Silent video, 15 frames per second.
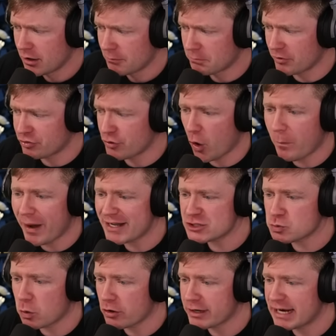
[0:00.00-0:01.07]
but nobody's
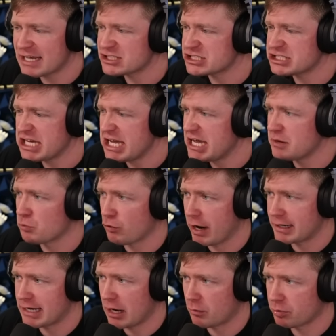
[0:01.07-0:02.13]
working as a team
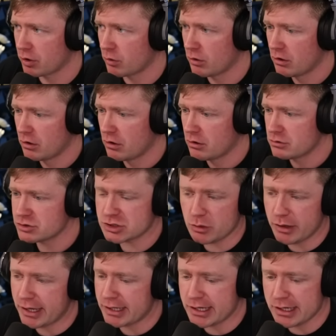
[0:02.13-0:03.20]
right now, bro. Let's
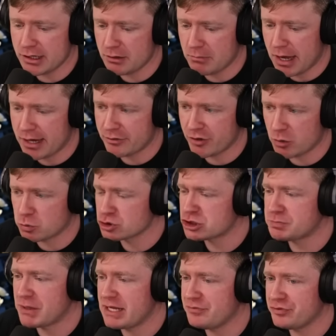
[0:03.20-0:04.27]
go ahead and get him out of there. We're
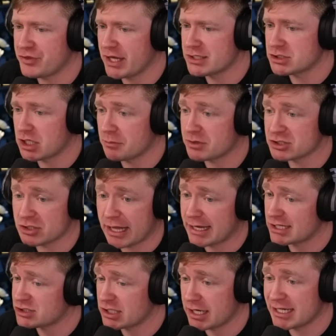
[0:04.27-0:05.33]
speeding things up because, like
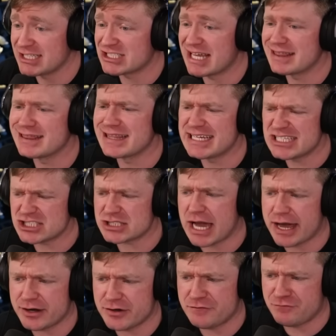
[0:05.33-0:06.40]
I said, he's at least
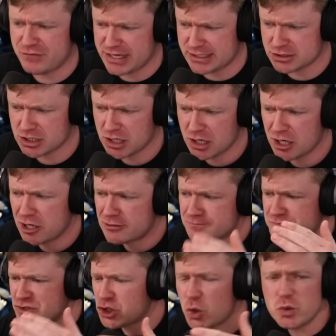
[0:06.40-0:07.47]
got to defeat
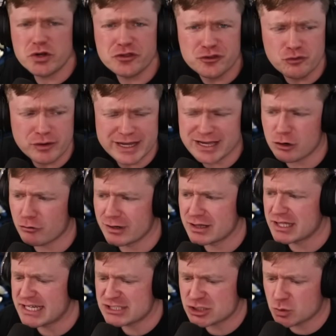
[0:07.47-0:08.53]
2 to 3, or at
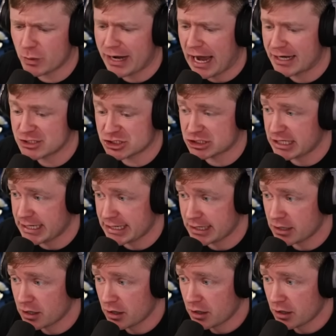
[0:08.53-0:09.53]
least when I see